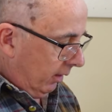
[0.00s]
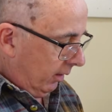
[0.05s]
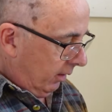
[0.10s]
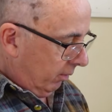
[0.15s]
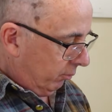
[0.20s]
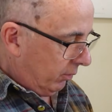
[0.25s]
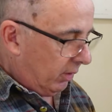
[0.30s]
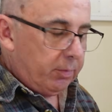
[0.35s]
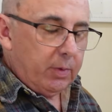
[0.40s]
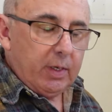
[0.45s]

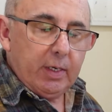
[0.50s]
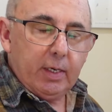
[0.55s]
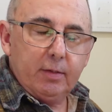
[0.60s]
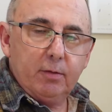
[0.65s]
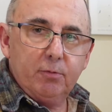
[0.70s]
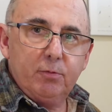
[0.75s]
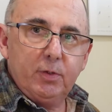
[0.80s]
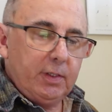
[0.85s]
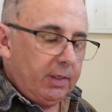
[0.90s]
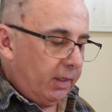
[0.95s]
in one of my
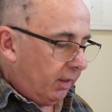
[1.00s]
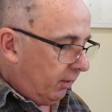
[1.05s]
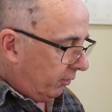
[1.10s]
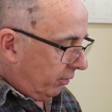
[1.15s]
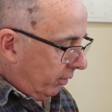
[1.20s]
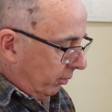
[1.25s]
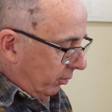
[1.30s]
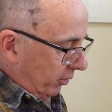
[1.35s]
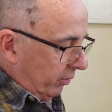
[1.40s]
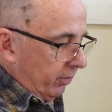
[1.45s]
other videos
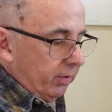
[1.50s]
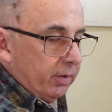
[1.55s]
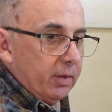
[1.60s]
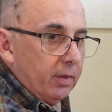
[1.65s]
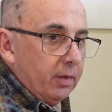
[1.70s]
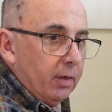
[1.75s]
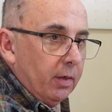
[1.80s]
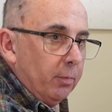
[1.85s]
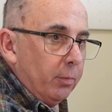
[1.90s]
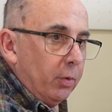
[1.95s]
I was
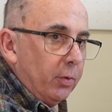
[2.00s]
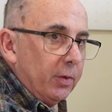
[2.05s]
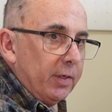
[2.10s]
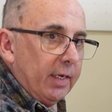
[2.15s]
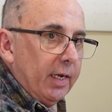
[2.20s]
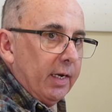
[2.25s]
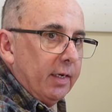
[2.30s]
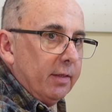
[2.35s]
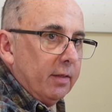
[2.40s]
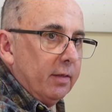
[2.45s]

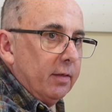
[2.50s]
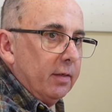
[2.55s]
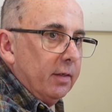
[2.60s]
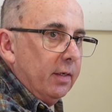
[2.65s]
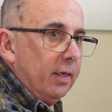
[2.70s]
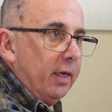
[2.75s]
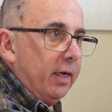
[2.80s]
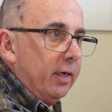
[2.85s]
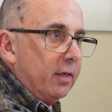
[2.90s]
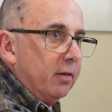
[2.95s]
pointing out
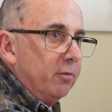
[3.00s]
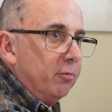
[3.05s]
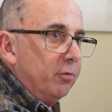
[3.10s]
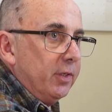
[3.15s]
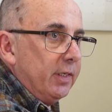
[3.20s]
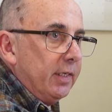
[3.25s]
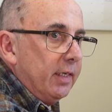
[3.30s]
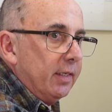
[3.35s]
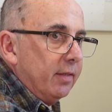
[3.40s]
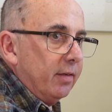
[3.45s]
how
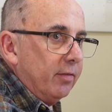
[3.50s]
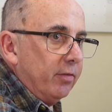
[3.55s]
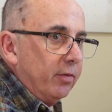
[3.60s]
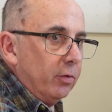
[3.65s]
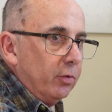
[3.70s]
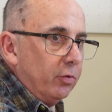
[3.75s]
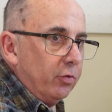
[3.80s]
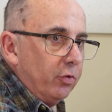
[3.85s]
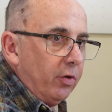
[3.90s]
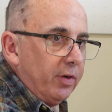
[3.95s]
convenient this
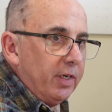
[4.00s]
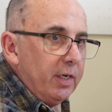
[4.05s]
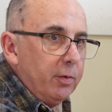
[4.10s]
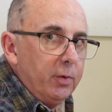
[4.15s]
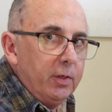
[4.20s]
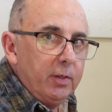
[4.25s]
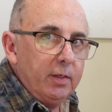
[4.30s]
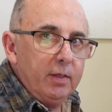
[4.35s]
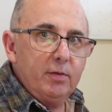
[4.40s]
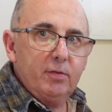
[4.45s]
little jockey
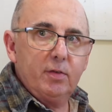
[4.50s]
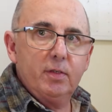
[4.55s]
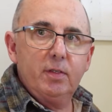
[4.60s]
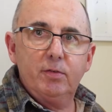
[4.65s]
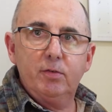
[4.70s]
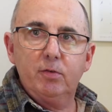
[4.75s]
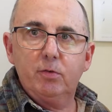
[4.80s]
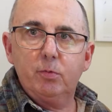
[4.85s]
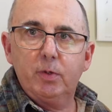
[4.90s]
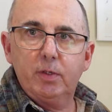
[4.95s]
wheel is, and
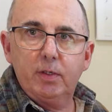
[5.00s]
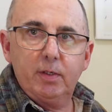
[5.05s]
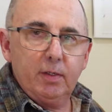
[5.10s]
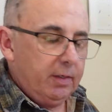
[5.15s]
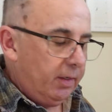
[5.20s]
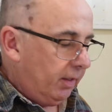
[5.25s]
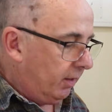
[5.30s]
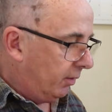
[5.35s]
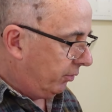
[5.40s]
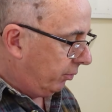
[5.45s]
this is
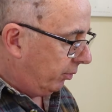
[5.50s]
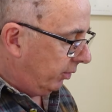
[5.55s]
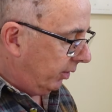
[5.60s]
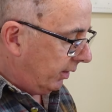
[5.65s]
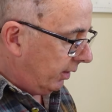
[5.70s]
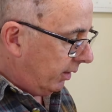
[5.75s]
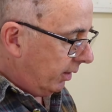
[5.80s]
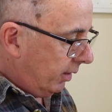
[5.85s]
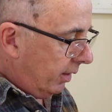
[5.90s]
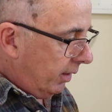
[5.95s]
where it
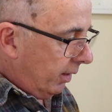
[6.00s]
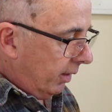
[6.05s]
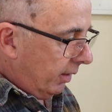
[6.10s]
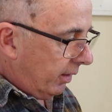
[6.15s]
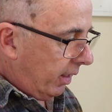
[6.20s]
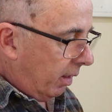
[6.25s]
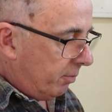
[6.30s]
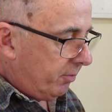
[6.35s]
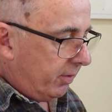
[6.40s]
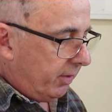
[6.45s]
really
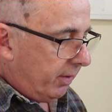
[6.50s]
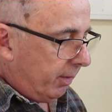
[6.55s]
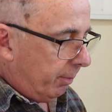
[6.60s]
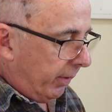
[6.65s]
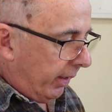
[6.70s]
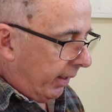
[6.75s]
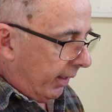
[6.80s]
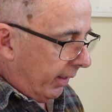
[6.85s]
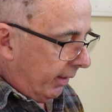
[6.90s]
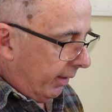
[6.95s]
comes into
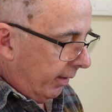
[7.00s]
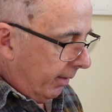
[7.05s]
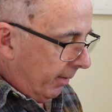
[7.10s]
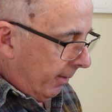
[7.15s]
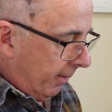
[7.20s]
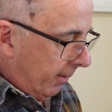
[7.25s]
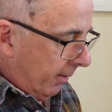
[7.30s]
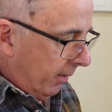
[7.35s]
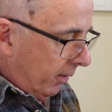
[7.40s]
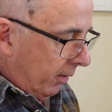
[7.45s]
play,
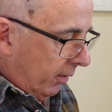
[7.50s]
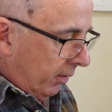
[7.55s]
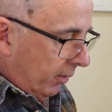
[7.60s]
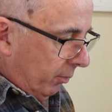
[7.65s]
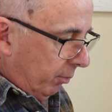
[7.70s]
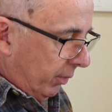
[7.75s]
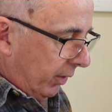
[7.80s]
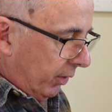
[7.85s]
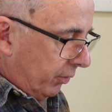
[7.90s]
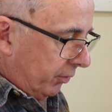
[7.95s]

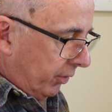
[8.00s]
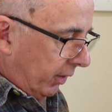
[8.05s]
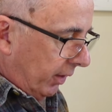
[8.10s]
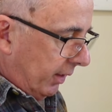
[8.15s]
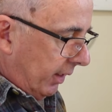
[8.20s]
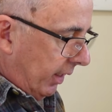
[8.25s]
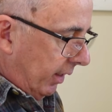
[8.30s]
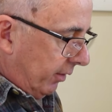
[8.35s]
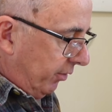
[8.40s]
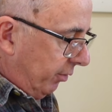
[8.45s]
because I
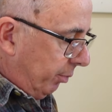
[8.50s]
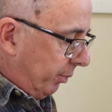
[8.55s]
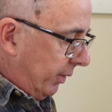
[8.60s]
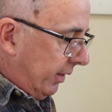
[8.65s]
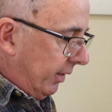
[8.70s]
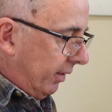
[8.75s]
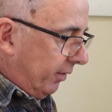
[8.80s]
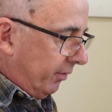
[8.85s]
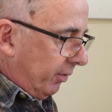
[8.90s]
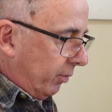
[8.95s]
can now
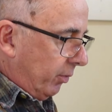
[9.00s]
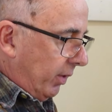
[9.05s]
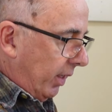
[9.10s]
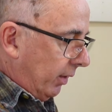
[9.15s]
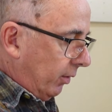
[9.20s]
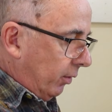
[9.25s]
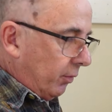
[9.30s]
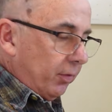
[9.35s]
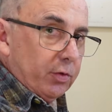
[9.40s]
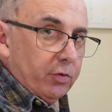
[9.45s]
spin this
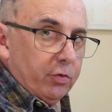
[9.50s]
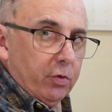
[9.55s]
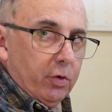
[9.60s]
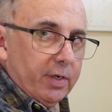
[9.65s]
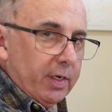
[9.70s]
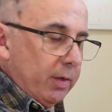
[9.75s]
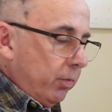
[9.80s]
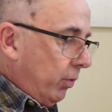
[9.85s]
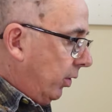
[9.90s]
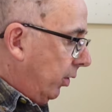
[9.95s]
around on the
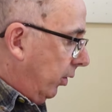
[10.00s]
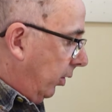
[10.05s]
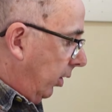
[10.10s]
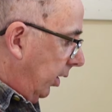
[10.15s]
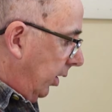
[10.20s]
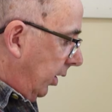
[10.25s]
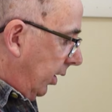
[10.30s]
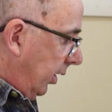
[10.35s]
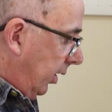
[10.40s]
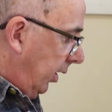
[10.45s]
jockey wheel
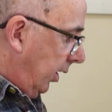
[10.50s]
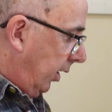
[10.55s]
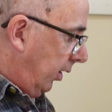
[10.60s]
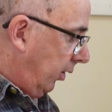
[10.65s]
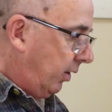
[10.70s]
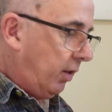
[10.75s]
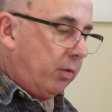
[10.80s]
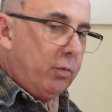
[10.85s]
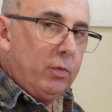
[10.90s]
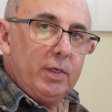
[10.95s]
and
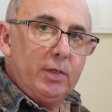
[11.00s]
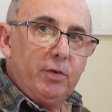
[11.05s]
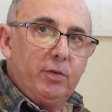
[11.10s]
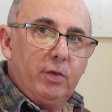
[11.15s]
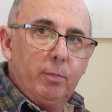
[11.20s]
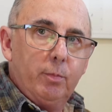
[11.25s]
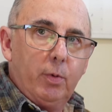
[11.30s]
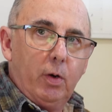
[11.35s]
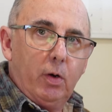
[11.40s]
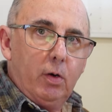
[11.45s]
I can reach
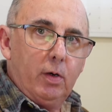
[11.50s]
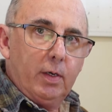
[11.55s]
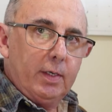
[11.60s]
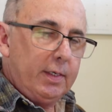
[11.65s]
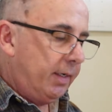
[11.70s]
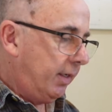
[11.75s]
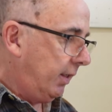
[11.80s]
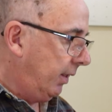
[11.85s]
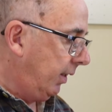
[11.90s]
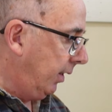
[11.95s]
in
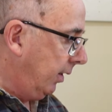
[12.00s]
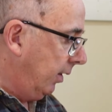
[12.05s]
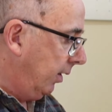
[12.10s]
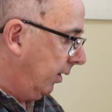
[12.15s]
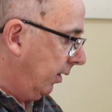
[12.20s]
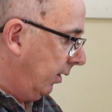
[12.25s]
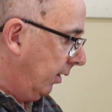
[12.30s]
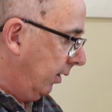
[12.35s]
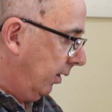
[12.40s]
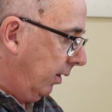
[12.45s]
behind here
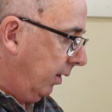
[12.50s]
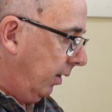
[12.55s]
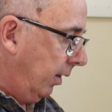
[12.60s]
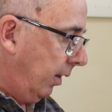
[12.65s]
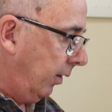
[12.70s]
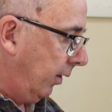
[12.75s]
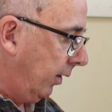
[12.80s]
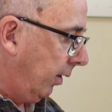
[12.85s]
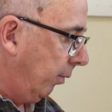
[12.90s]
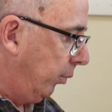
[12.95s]

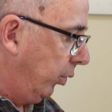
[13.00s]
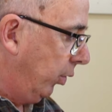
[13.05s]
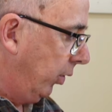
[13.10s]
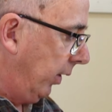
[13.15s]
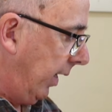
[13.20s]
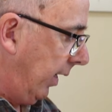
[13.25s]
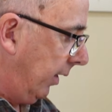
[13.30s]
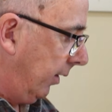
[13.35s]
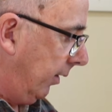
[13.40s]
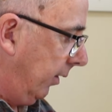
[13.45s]
and I can pull
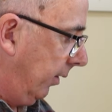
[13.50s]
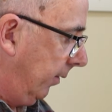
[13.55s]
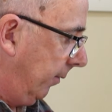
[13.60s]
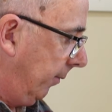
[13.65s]
out